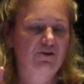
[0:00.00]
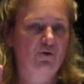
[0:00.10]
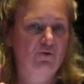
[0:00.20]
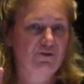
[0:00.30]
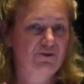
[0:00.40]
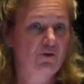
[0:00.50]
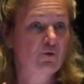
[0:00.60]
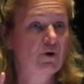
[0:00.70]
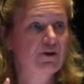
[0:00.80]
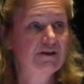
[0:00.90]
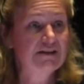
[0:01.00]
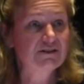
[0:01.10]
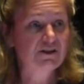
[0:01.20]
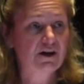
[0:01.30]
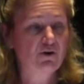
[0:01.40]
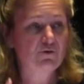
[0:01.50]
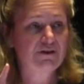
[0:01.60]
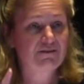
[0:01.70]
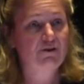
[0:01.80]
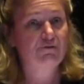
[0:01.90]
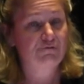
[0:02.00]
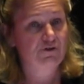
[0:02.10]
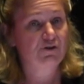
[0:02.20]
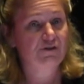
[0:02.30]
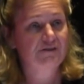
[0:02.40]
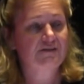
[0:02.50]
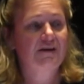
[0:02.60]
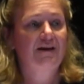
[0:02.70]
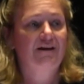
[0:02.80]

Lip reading: you know, go to where you need to go, get there first,